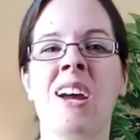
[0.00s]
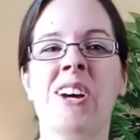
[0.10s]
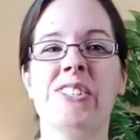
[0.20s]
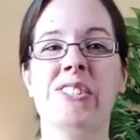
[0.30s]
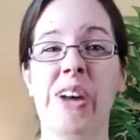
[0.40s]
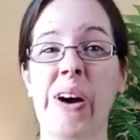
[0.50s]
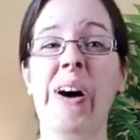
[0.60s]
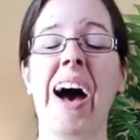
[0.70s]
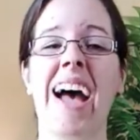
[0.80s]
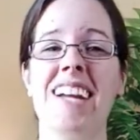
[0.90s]
So
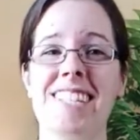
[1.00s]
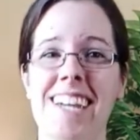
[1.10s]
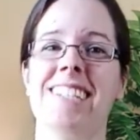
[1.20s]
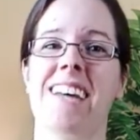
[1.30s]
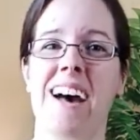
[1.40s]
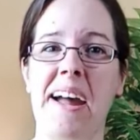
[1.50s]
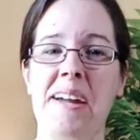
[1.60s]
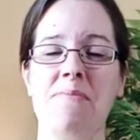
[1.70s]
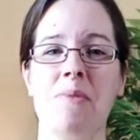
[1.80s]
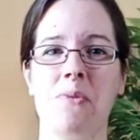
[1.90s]
I take time
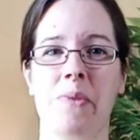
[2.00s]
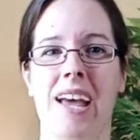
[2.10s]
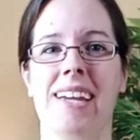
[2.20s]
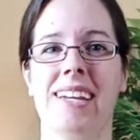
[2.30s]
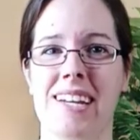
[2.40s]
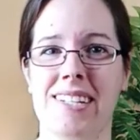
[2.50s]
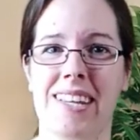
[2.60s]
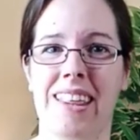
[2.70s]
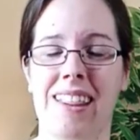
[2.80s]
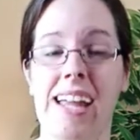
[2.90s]
when I get to
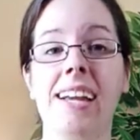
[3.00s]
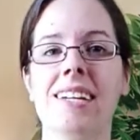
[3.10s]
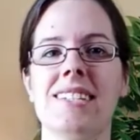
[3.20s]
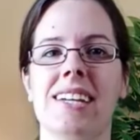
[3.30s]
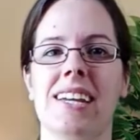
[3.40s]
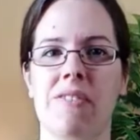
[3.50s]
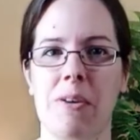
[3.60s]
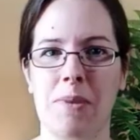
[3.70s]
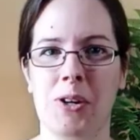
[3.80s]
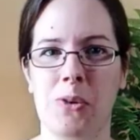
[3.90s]
the lake to give him
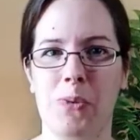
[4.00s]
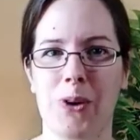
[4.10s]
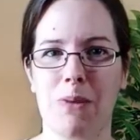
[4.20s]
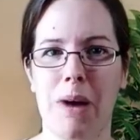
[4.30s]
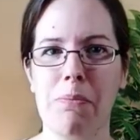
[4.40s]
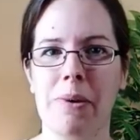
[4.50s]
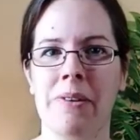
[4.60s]
a good warm-up,